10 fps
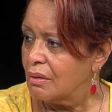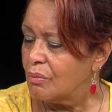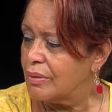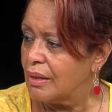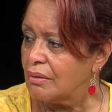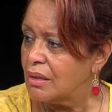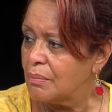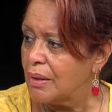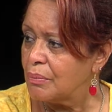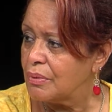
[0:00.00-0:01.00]
without
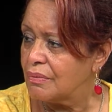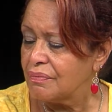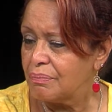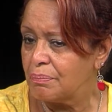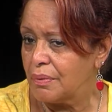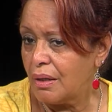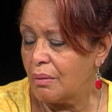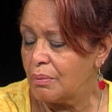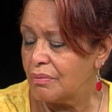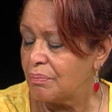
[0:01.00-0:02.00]
him I would have I
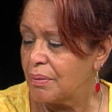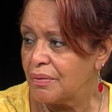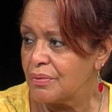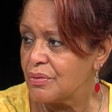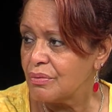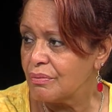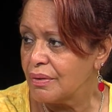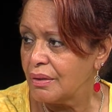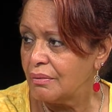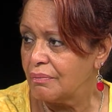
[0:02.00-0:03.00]
would have perished. I already.
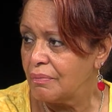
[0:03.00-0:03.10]
get more